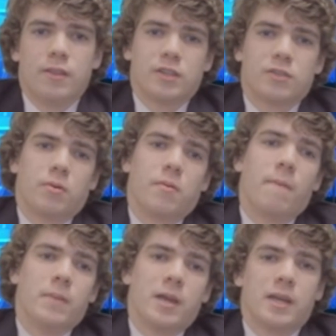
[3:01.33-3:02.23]
This would
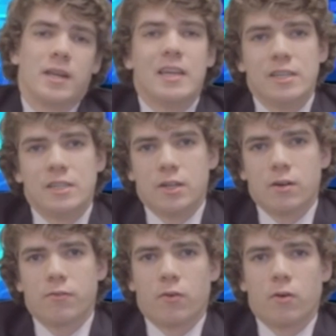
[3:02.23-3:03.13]
make it
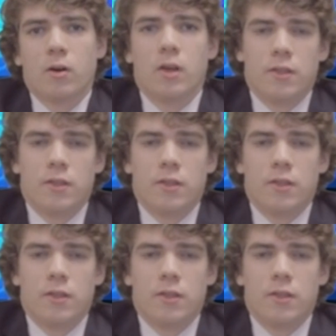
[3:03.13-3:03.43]
easier for